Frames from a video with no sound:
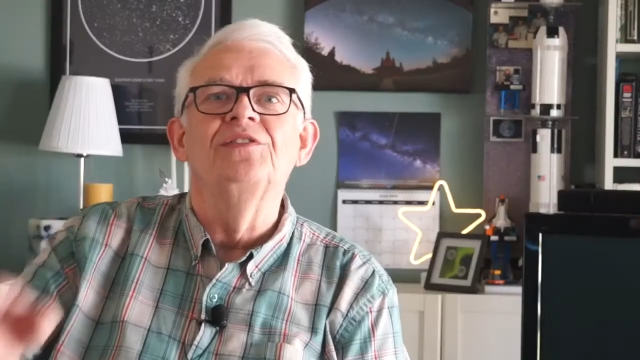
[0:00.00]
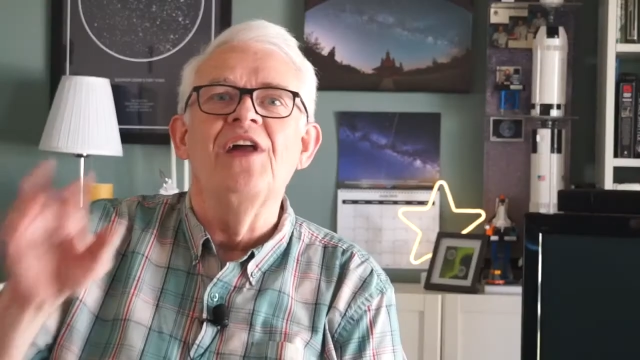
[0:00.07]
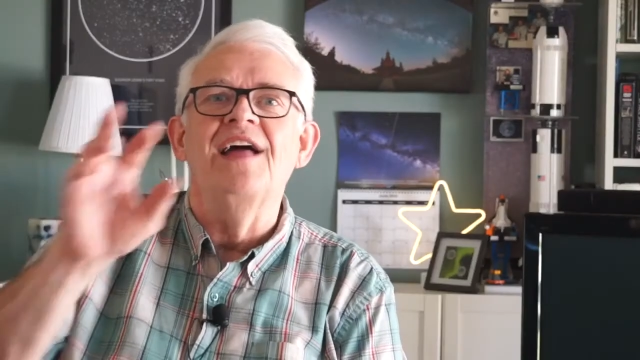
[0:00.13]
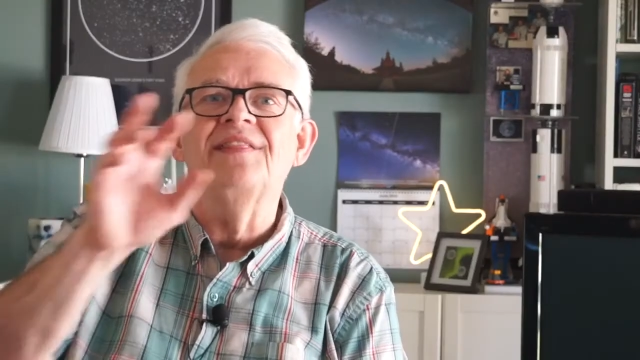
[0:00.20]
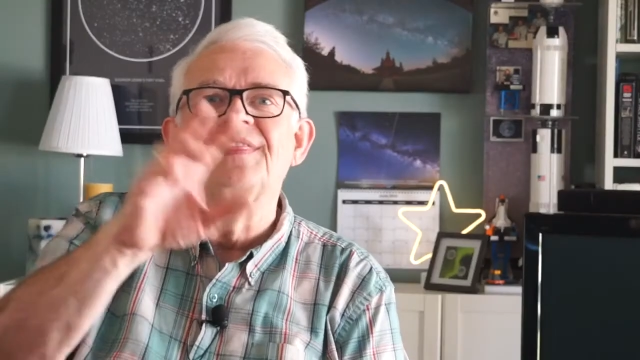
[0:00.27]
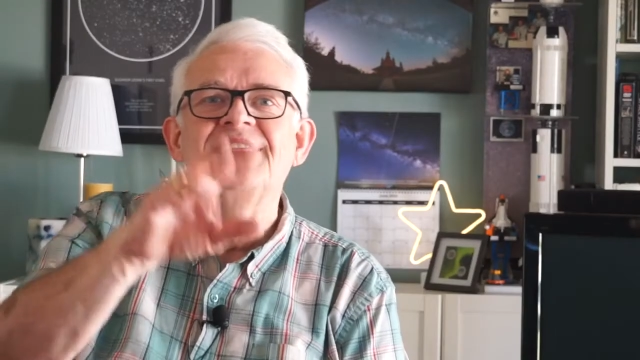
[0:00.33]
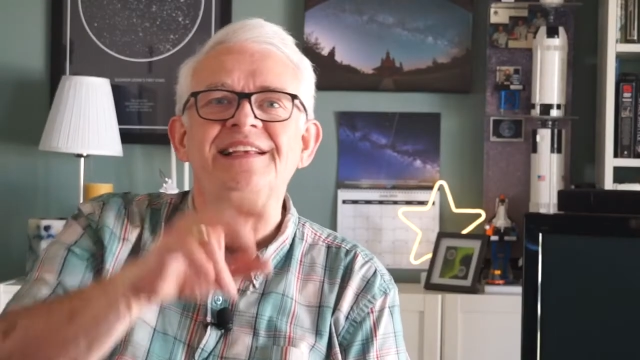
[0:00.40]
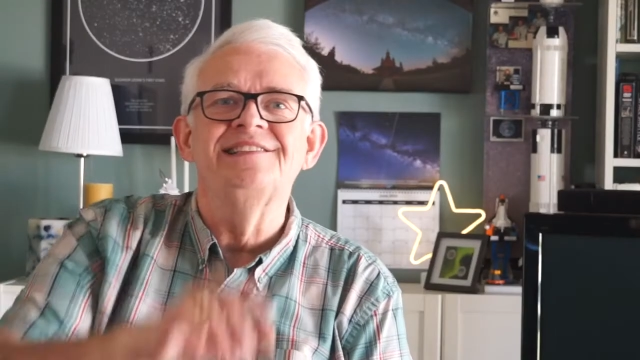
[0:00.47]

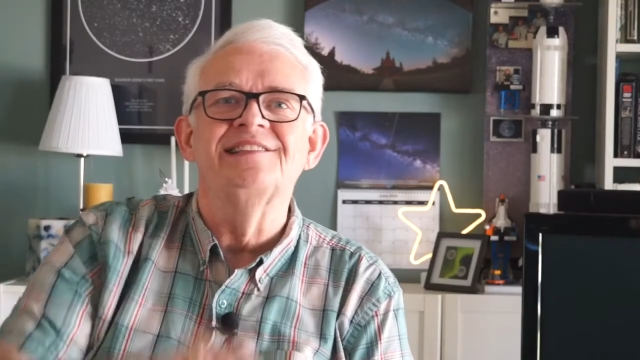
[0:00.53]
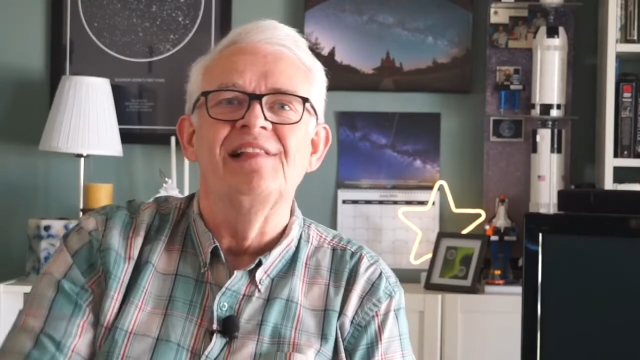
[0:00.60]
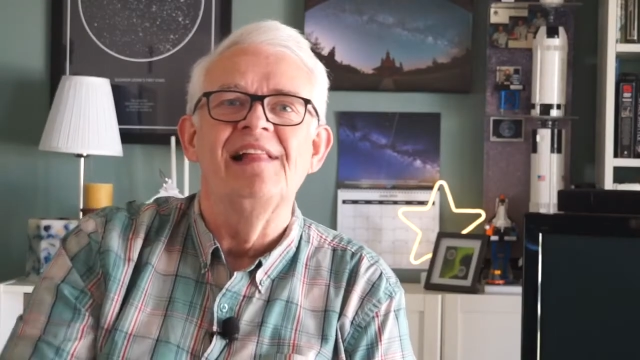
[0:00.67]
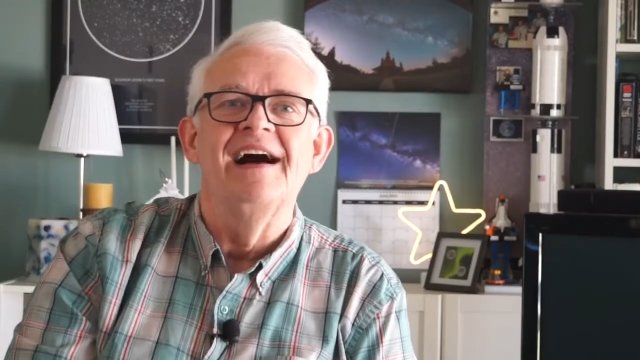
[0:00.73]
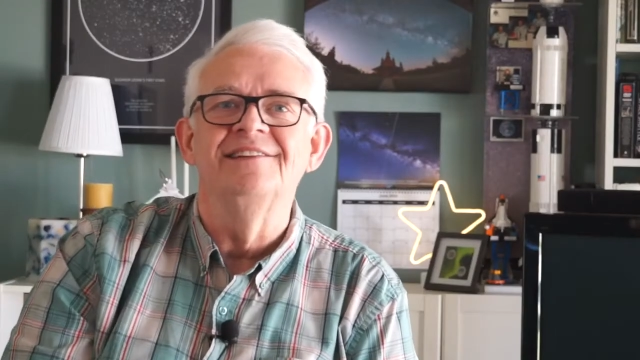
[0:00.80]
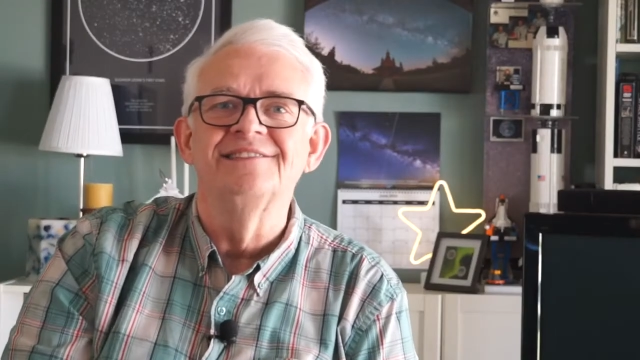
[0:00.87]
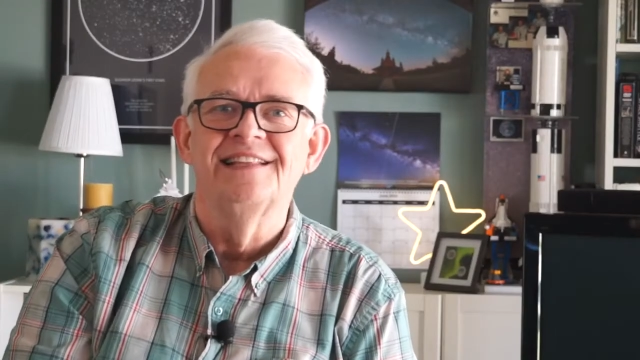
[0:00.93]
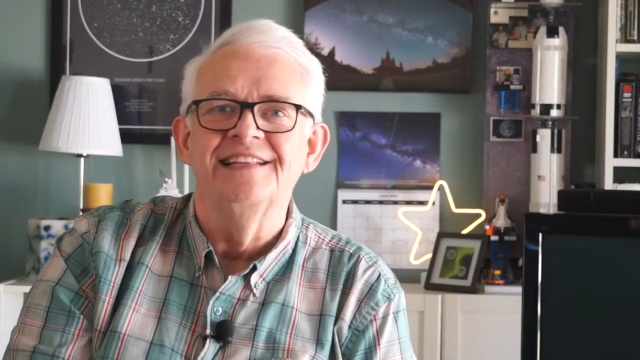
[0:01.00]
not these
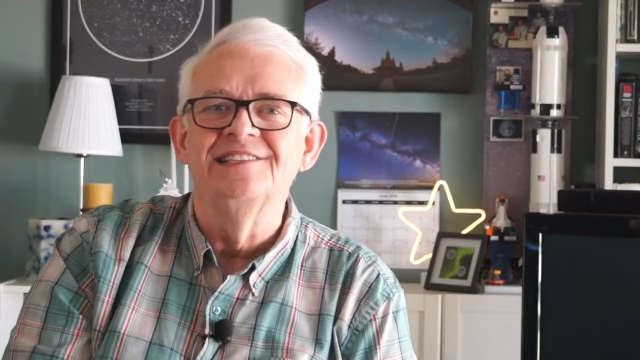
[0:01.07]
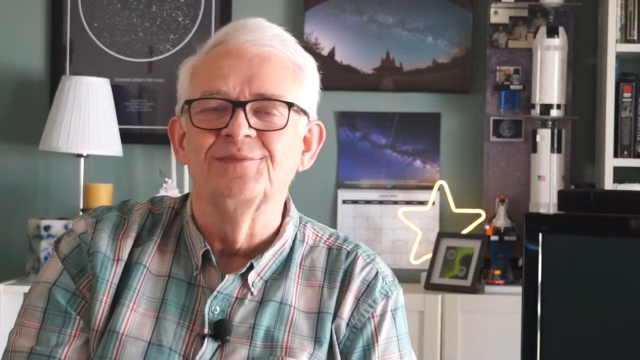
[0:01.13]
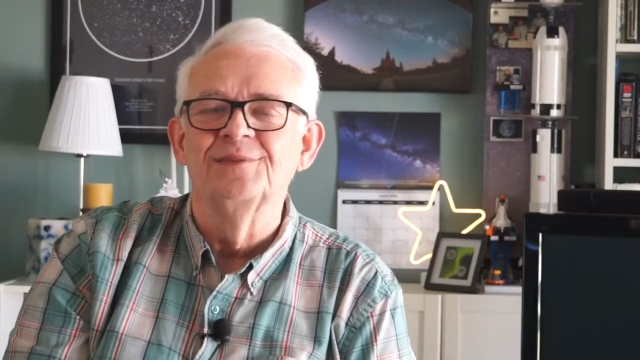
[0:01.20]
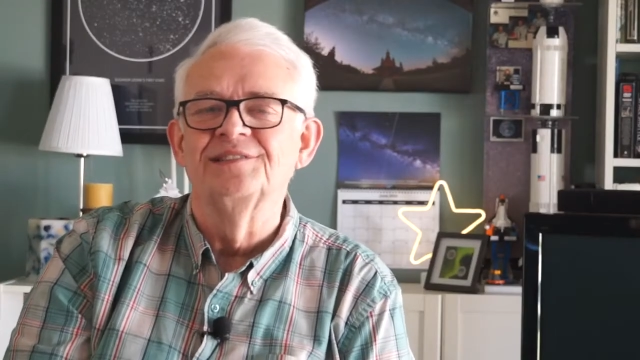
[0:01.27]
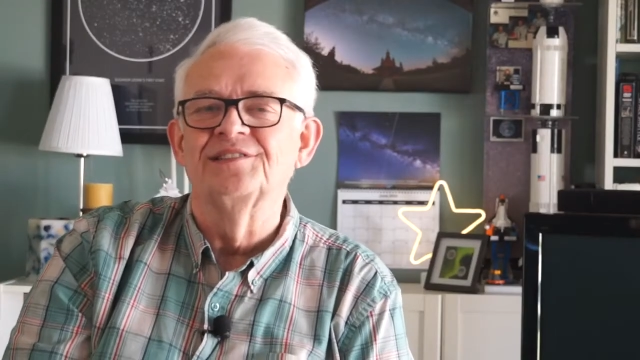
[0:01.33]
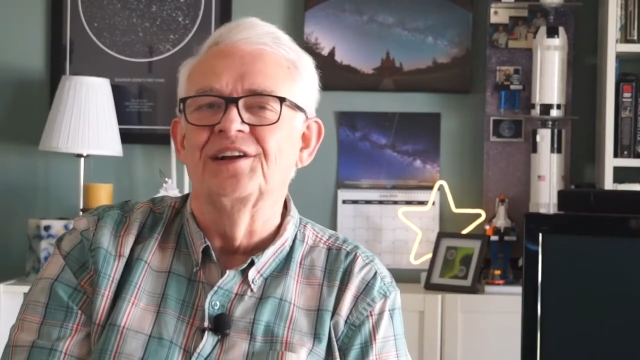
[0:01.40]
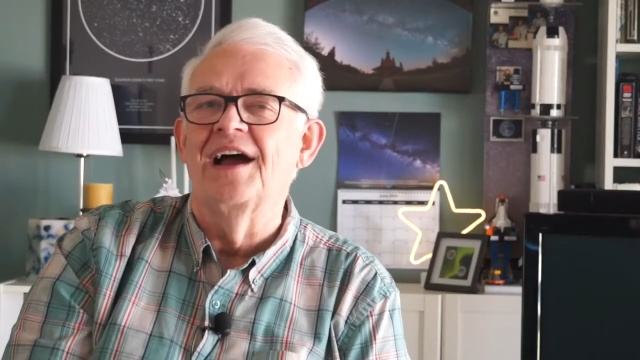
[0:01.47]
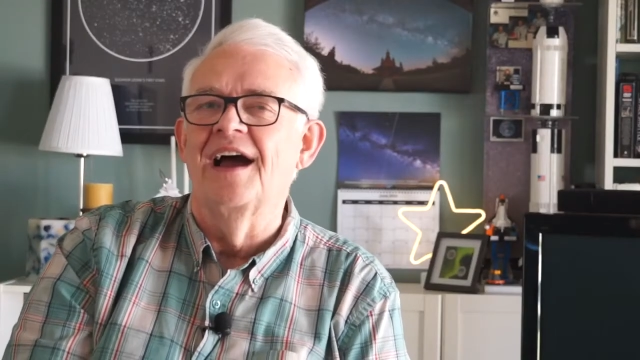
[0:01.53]
clouds. These
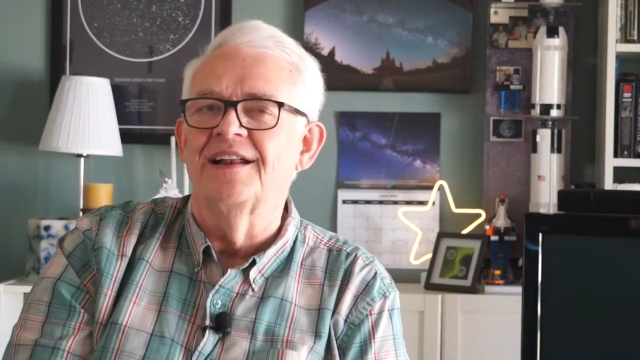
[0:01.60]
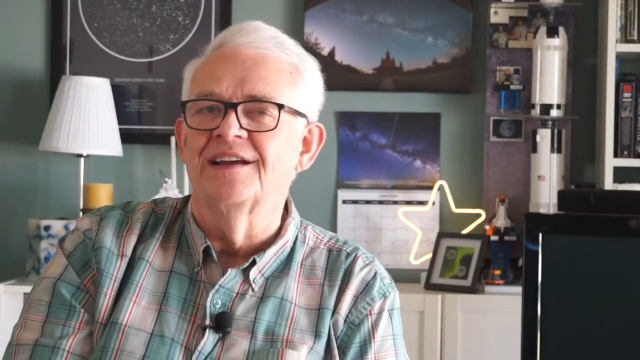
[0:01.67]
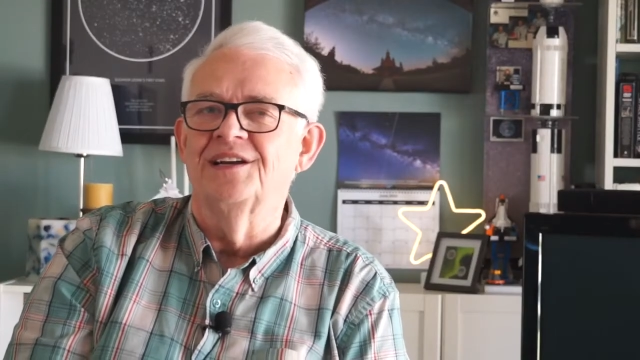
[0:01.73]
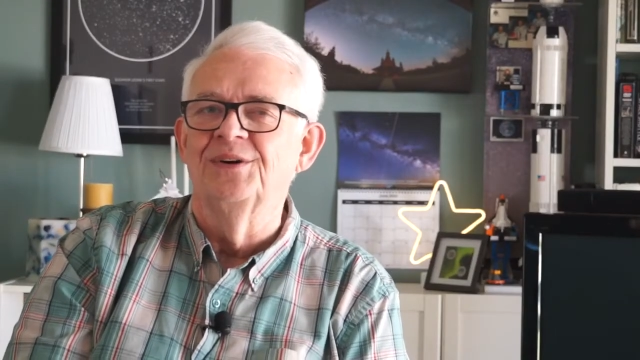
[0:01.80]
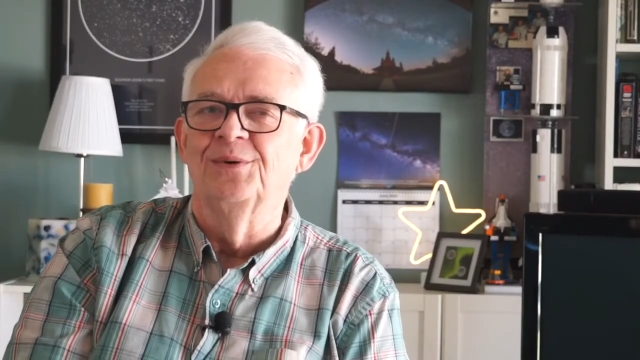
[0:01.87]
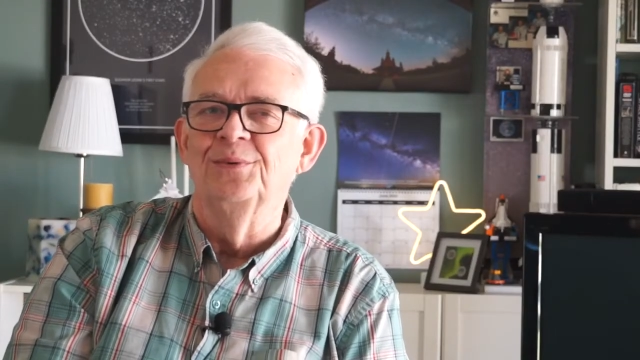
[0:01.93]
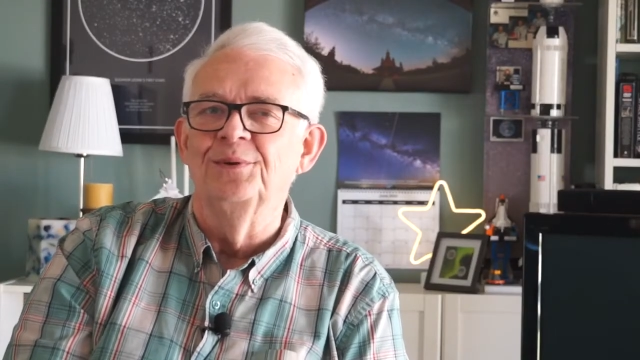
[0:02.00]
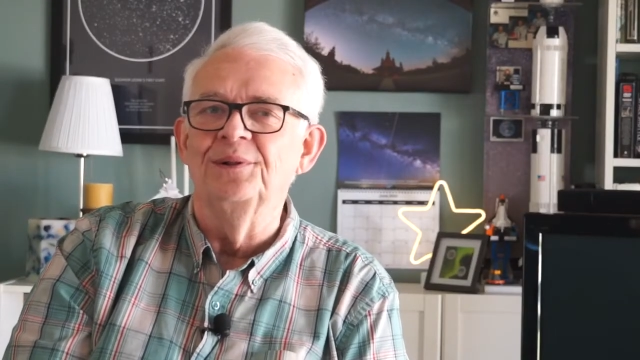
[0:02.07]
ones are kind of
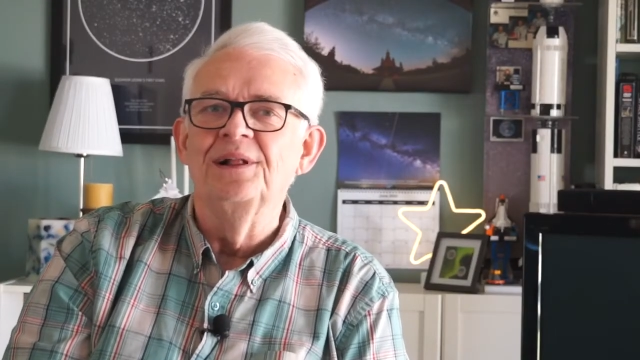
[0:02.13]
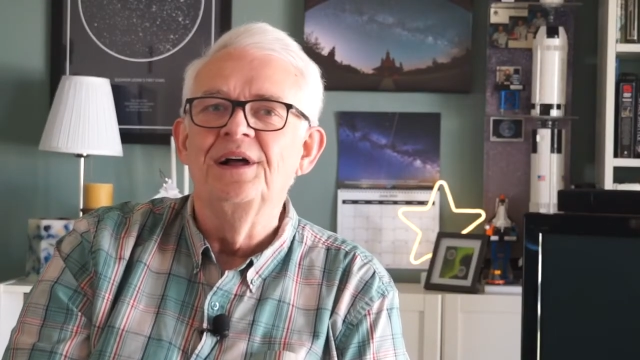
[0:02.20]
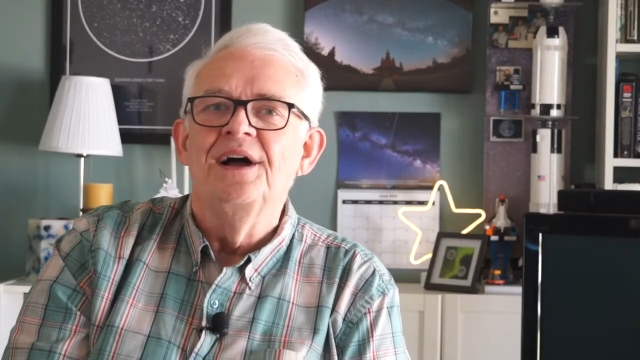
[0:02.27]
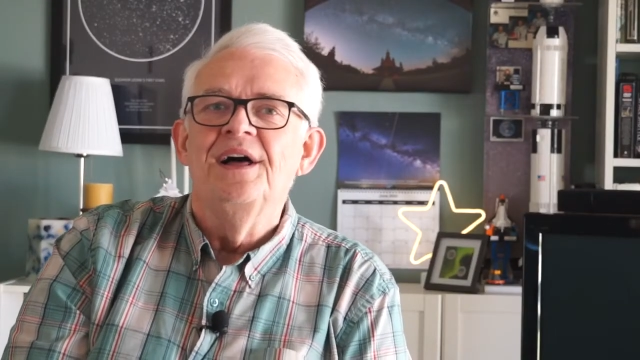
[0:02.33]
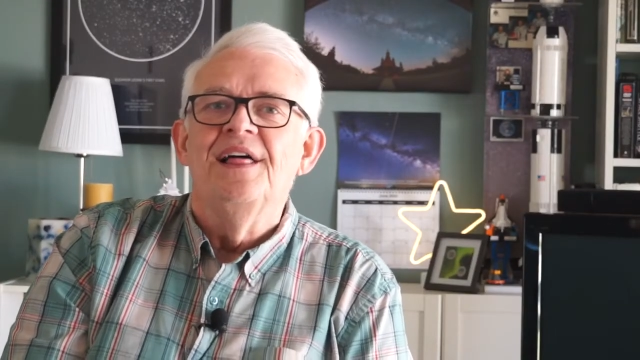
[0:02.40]
cool.